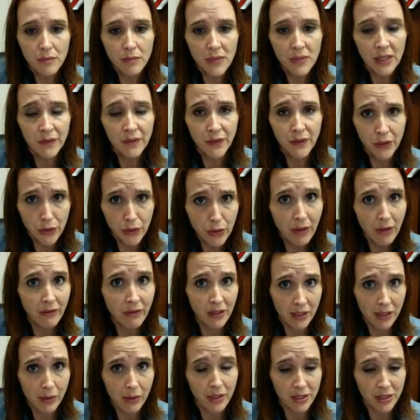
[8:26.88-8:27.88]
if you do have
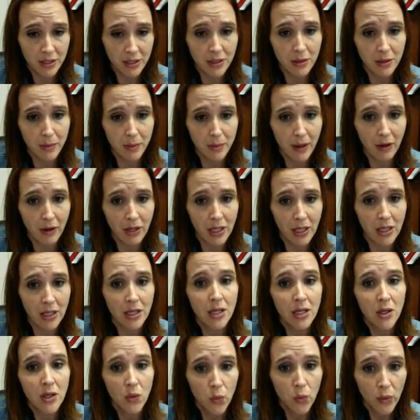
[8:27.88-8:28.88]
any questions about it,
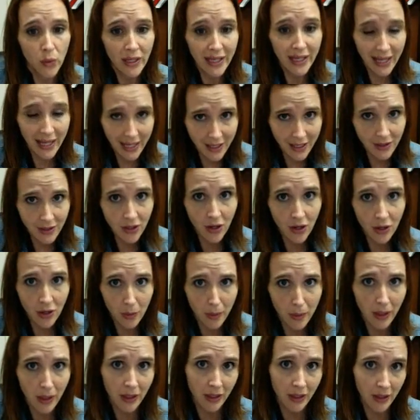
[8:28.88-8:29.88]
we can talk
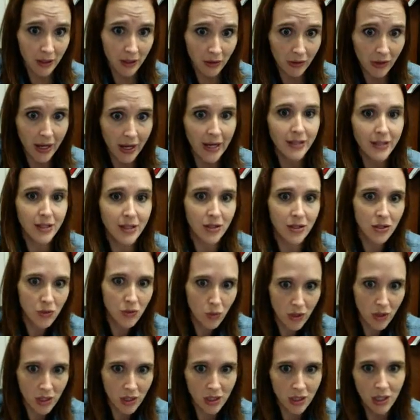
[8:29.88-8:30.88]
about it in class. I just
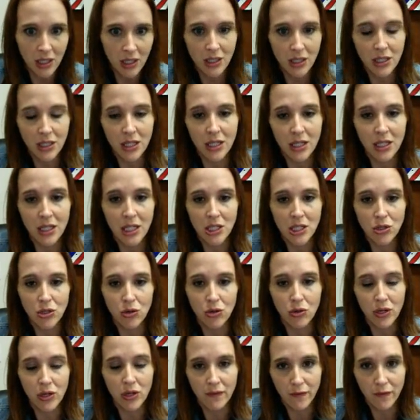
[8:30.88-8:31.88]
wanted to get the
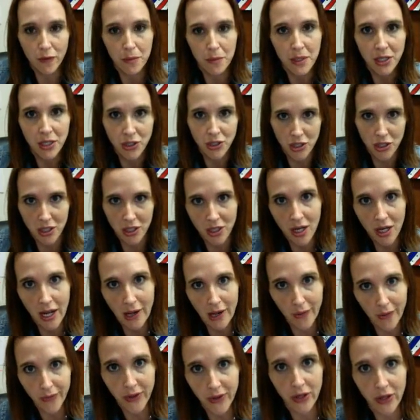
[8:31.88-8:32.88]
initial information
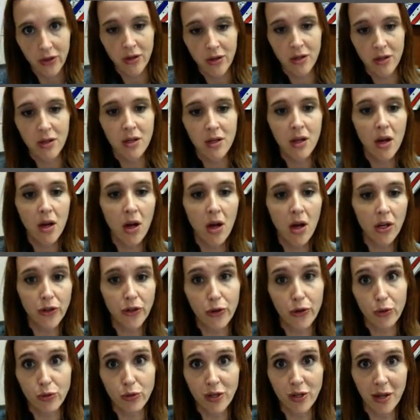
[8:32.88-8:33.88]
out there on
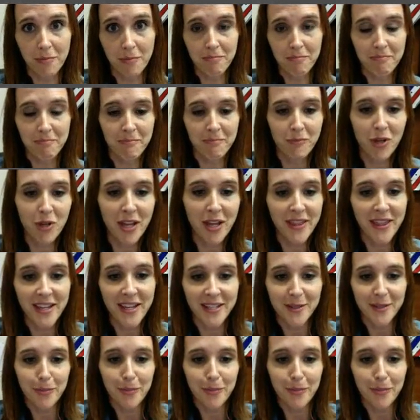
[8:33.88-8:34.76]
your own time. Okay, thanks.